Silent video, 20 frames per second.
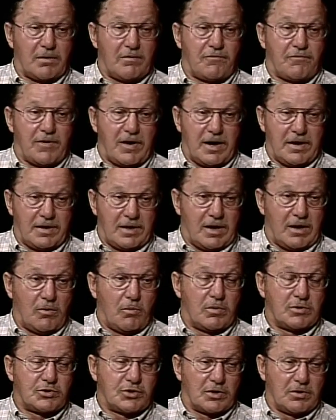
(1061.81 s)
and find out
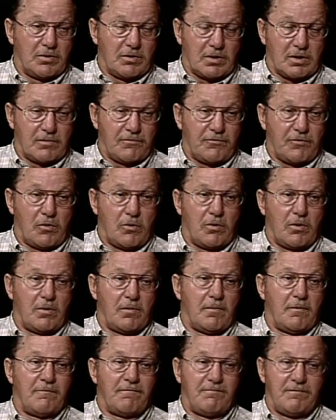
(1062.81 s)
what you're looking for,
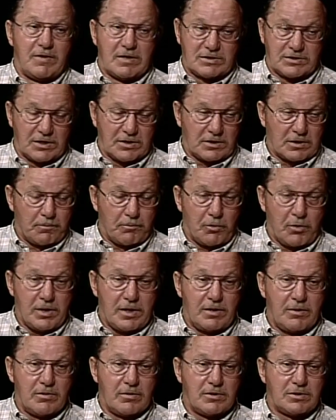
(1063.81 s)
visit the
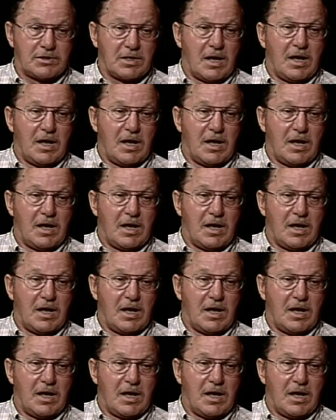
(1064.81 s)
breeders